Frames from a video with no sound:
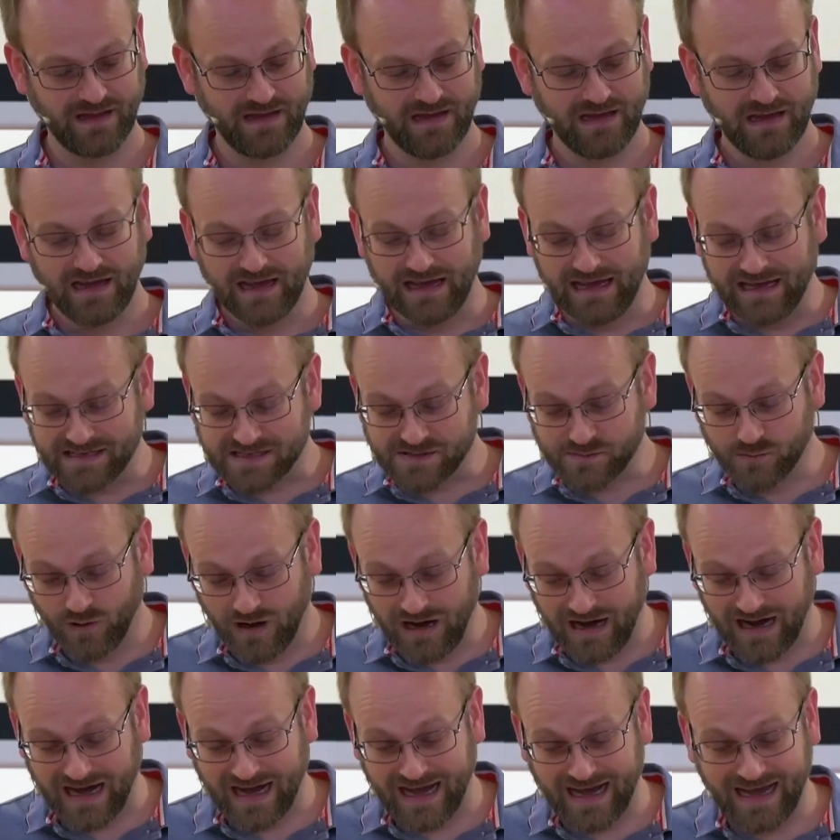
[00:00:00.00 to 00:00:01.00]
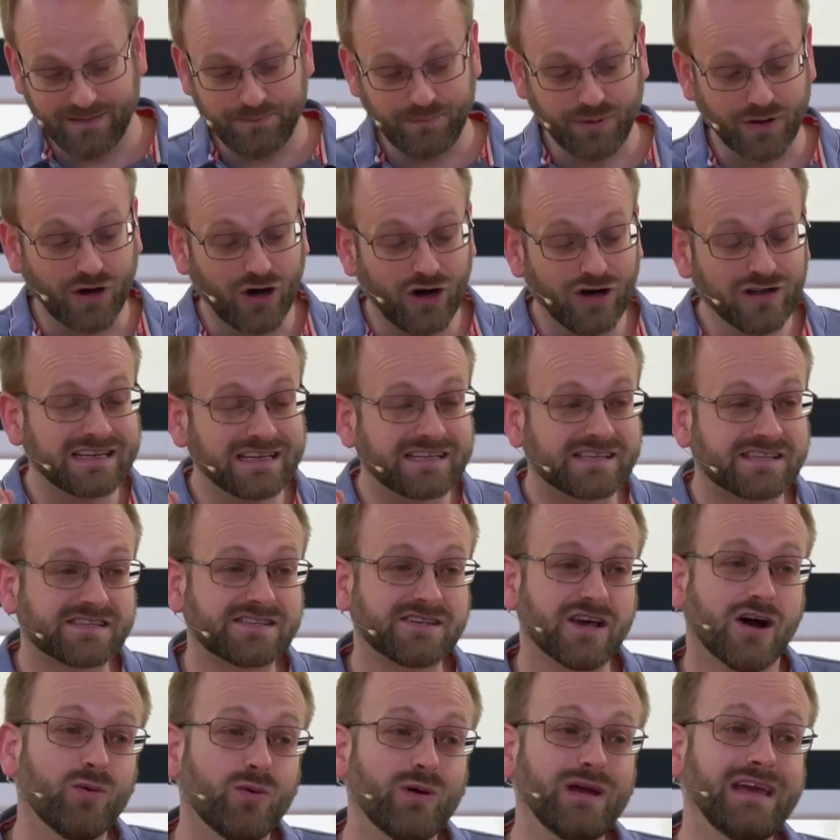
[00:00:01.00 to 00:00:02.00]
It's why Paul is
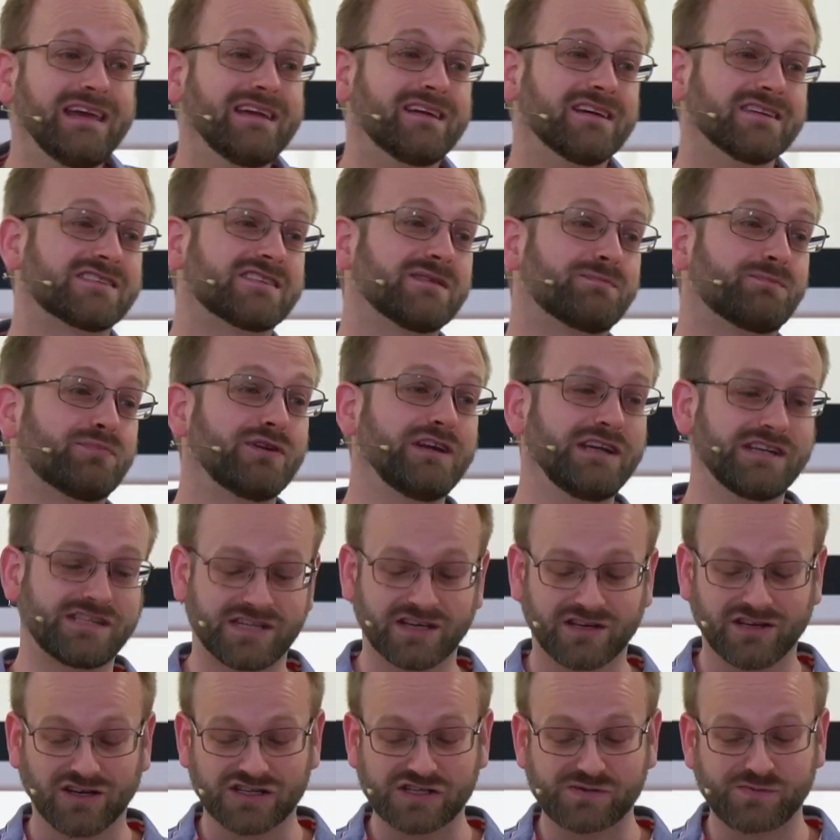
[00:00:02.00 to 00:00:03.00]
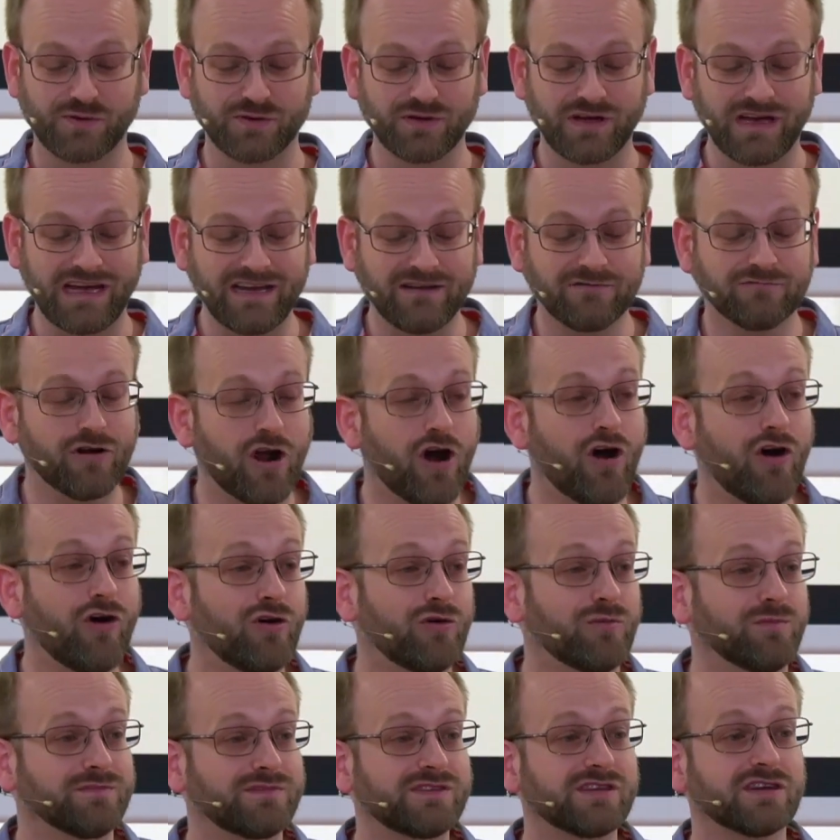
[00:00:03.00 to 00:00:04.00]
so eager to preach the gospel in
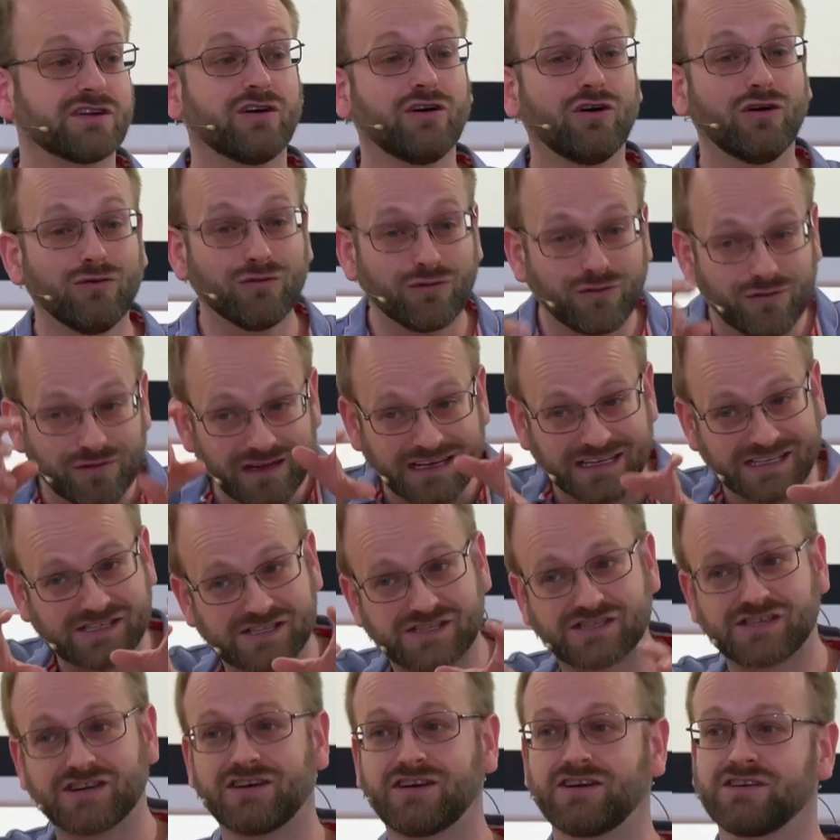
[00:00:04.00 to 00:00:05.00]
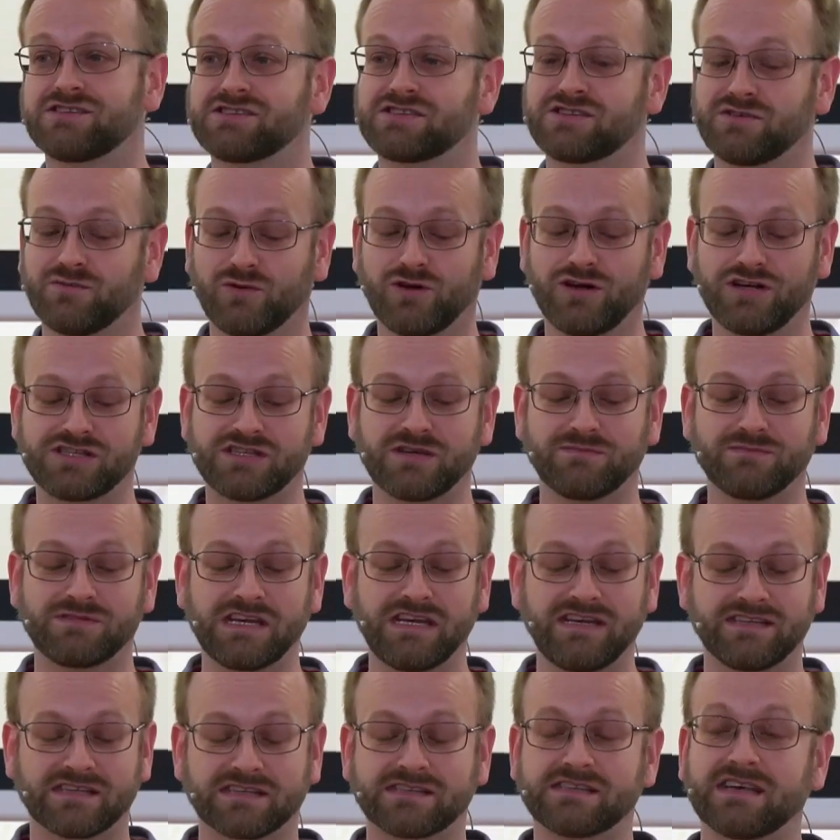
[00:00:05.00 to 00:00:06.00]
Rome, to call this church to worship
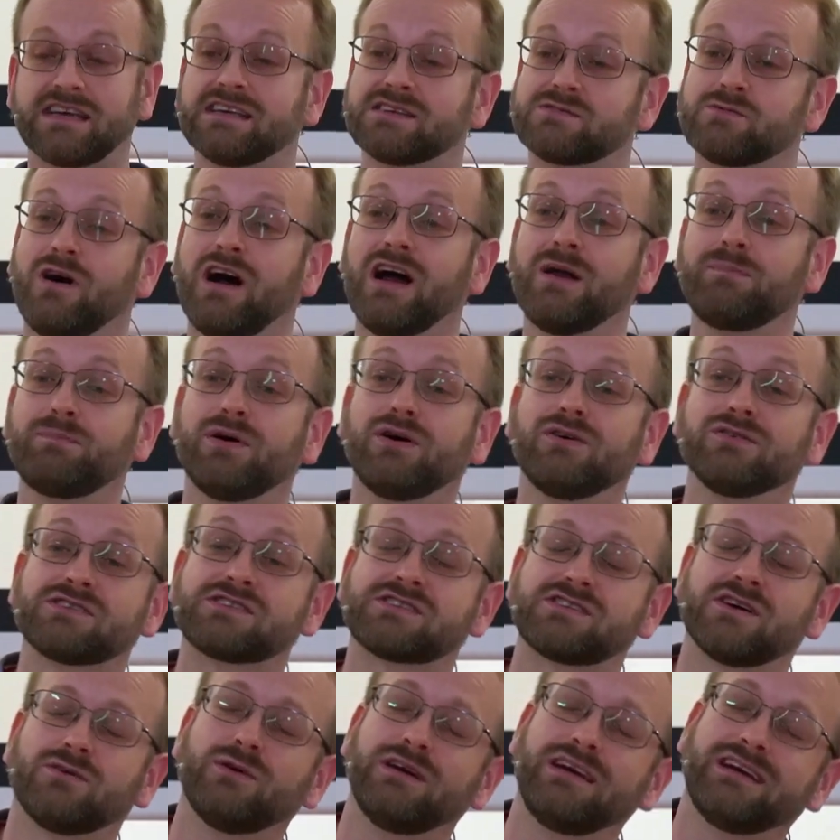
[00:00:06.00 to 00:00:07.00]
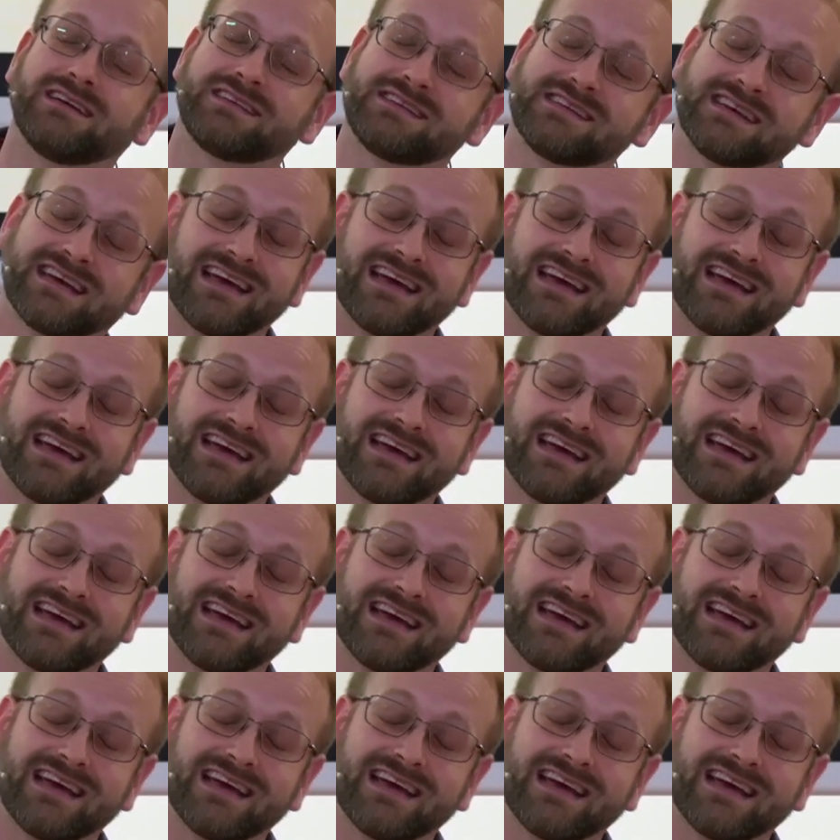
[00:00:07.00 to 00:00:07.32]
Jesus. It's why Paul's so eager to get